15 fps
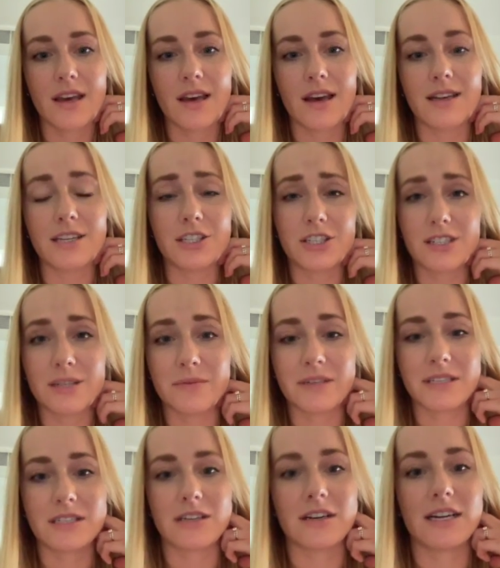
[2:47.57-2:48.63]
Additionally,
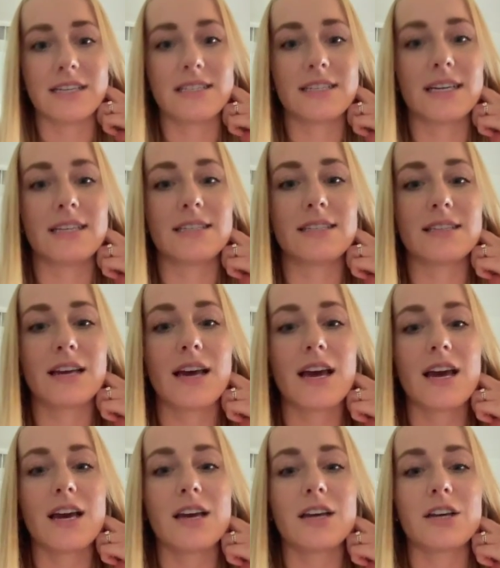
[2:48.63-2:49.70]
Mr. Hiskis
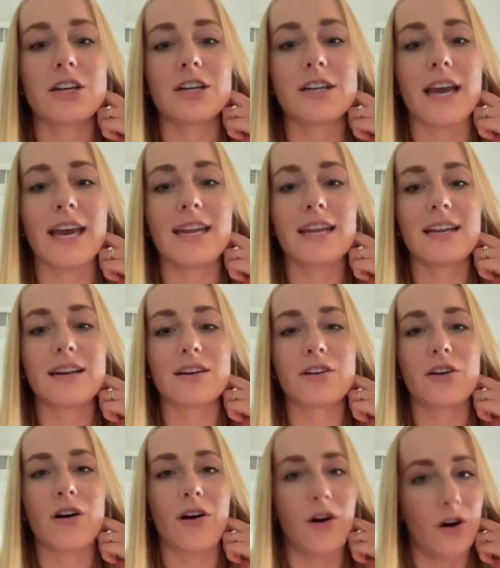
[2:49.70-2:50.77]
created a
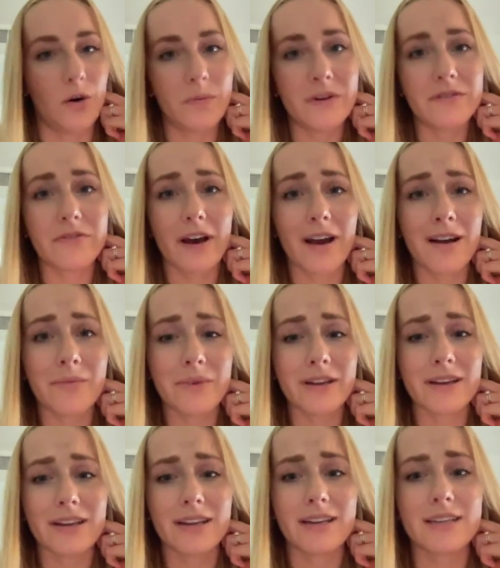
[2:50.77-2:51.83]
calm
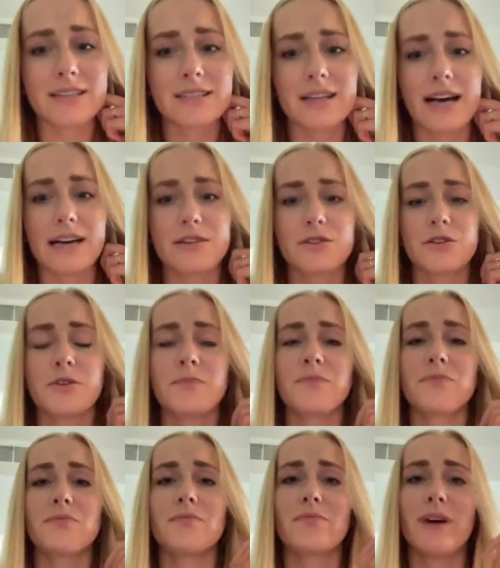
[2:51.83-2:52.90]
environment in his classroom
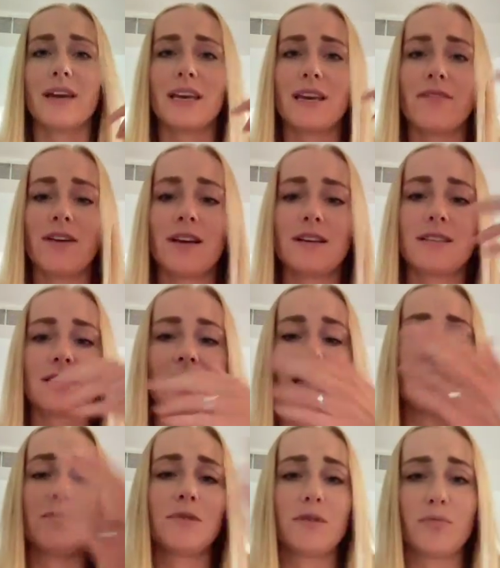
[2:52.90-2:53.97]
by giving us
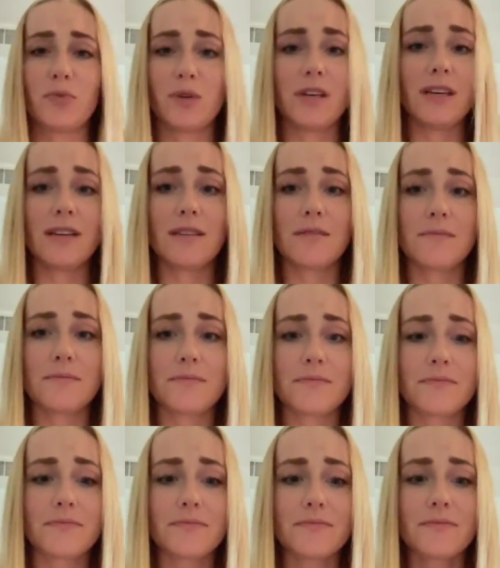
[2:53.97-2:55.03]
time to breathe.
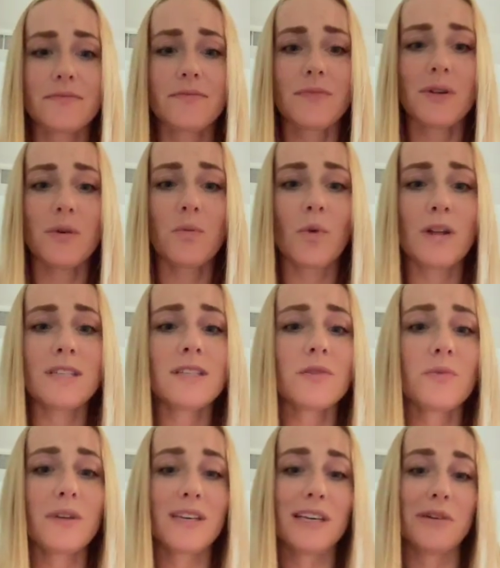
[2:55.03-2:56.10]
Once a
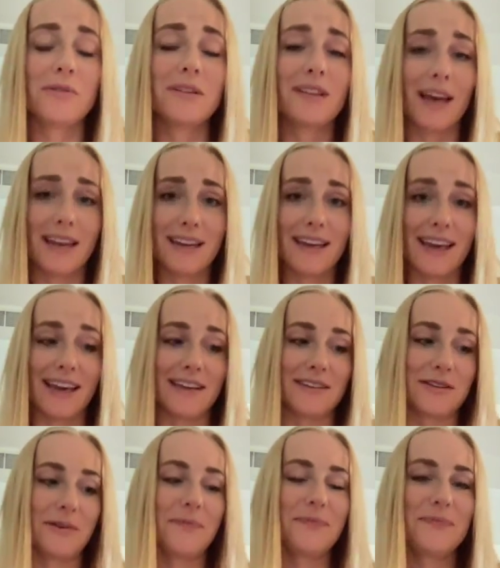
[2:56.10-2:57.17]
week, he would light a
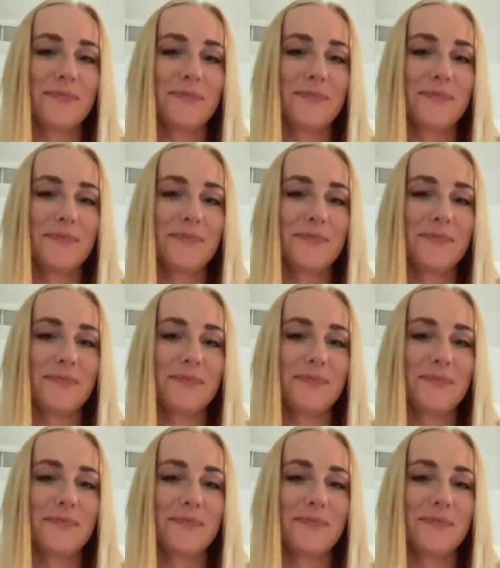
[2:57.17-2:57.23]
candle